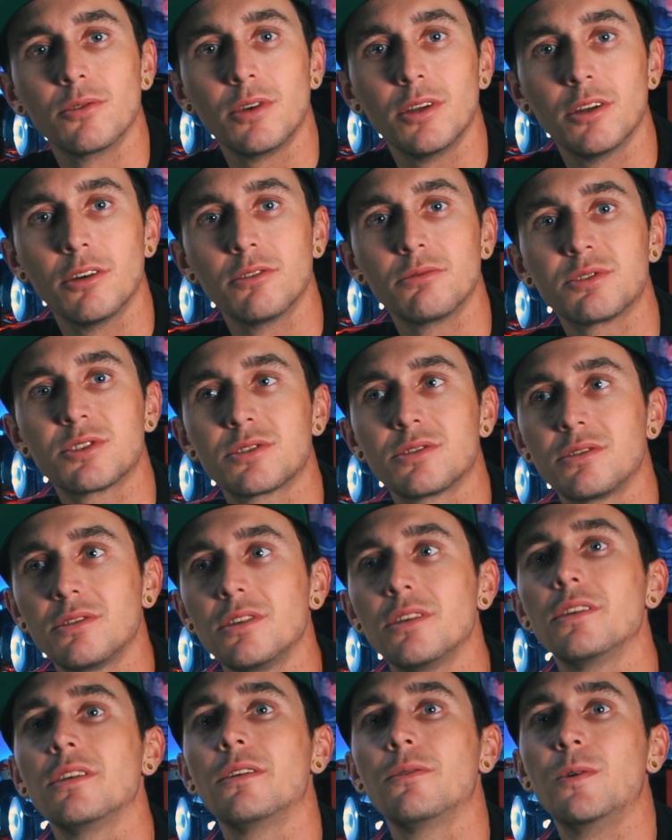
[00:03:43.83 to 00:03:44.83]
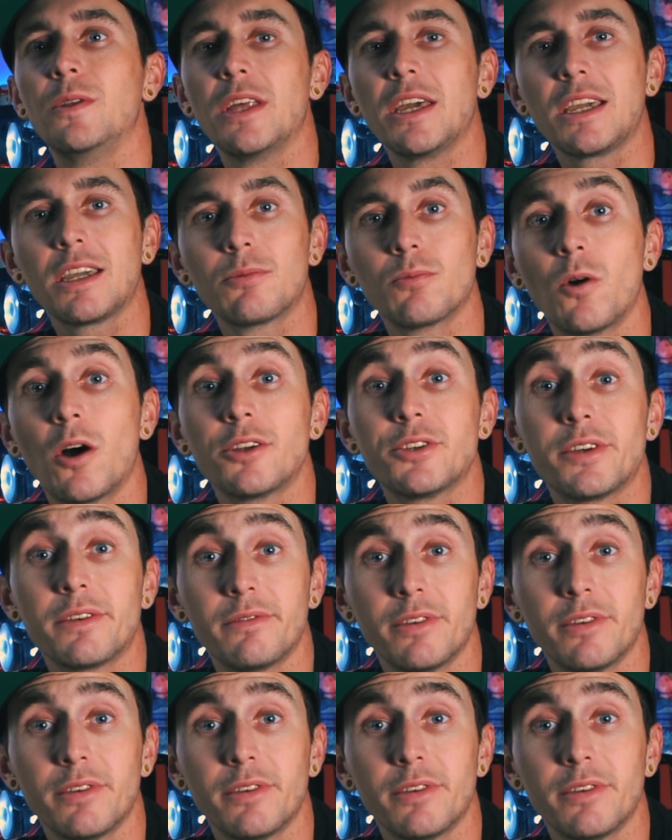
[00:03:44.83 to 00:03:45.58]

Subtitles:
You know, it's when they can watch your